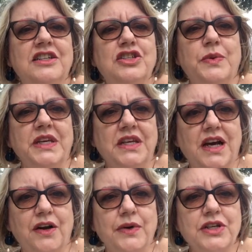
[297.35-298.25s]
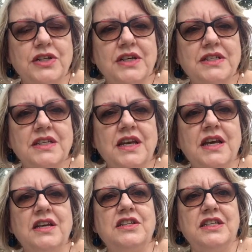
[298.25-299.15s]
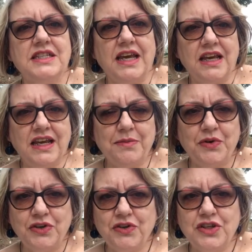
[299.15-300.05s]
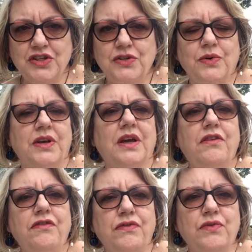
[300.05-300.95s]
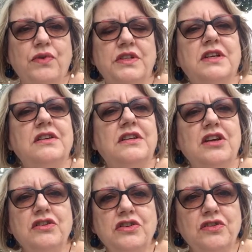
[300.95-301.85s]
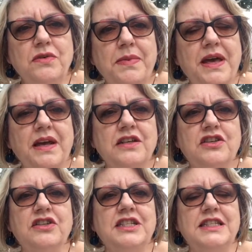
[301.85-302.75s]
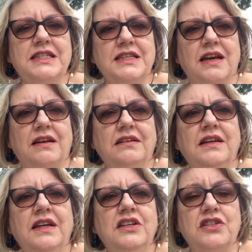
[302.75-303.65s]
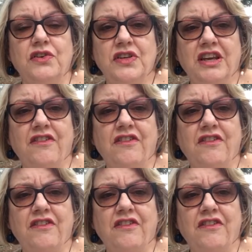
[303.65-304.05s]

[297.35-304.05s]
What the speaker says: to encourage us, to say, come on, you can do it, go forward, don't turn back, don't sit down, don't give